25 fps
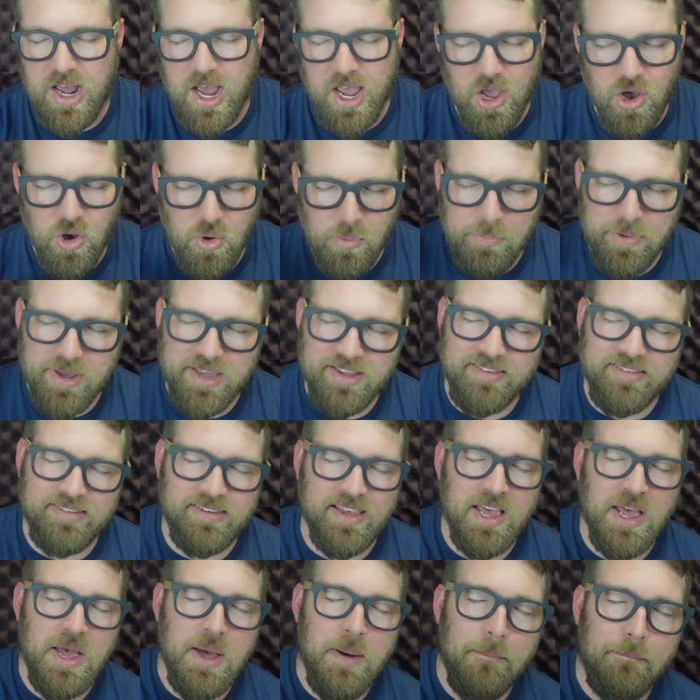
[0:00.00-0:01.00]
I hope
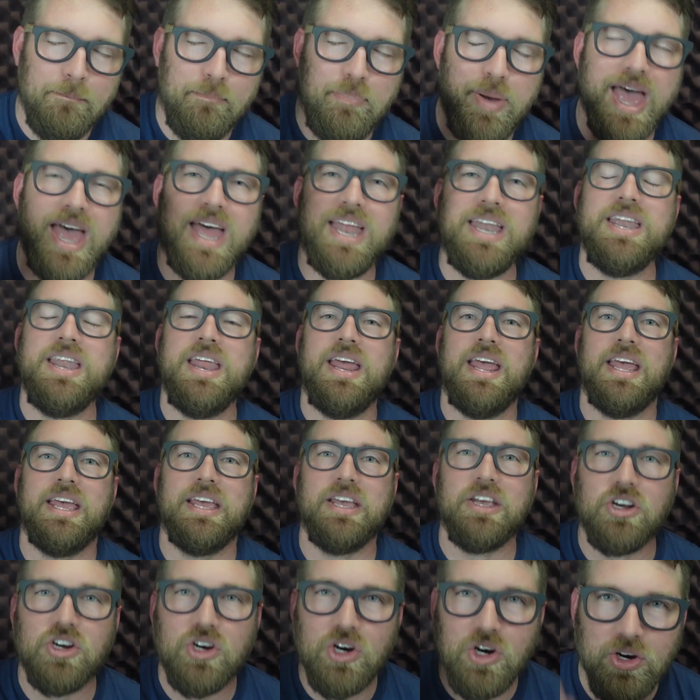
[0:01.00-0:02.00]
it's been
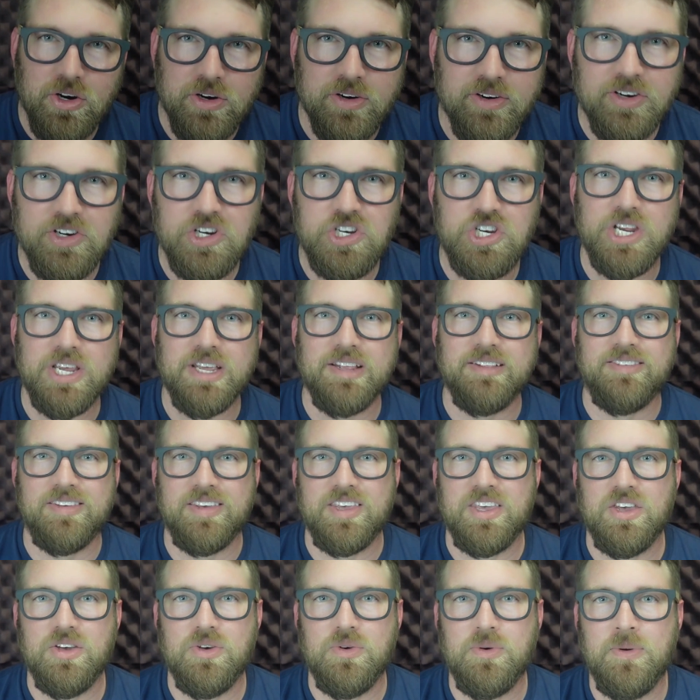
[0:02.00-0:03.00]
encouraging
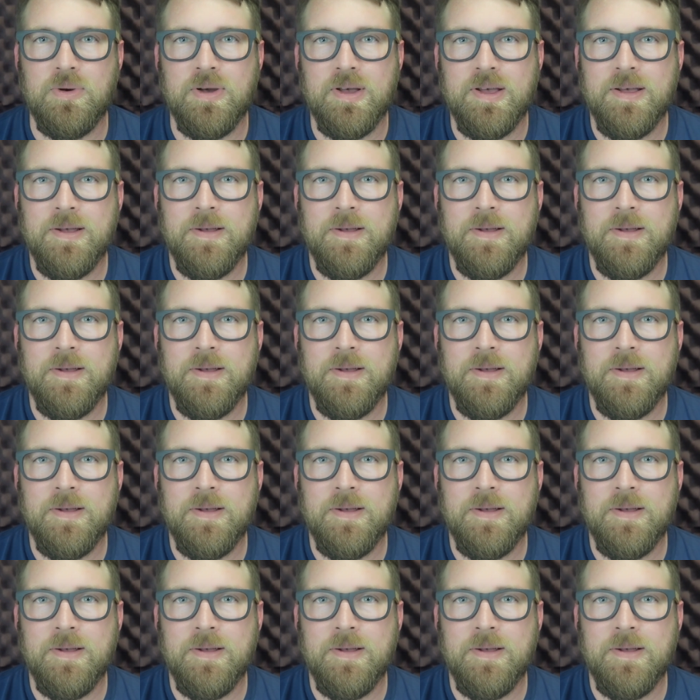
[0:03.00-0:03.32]
to you,